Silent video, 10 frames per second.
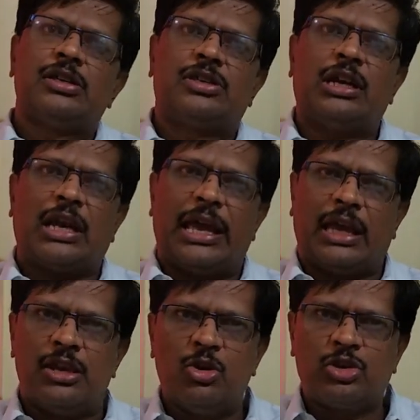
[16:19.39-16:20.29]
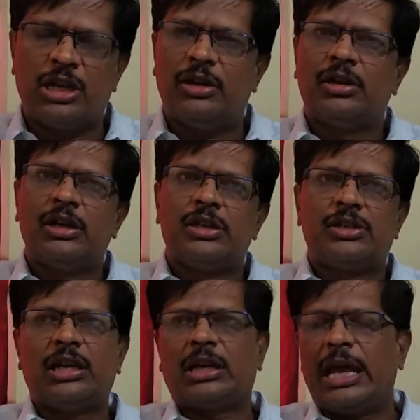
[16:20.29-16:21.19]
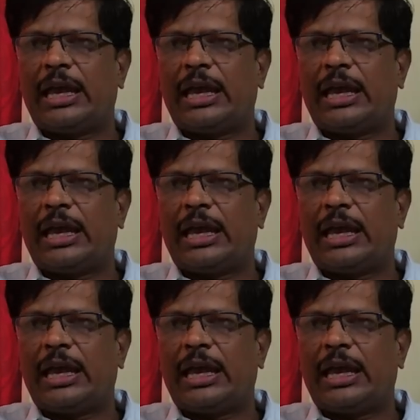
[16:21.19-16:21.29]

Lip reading: sit like a Newton, sit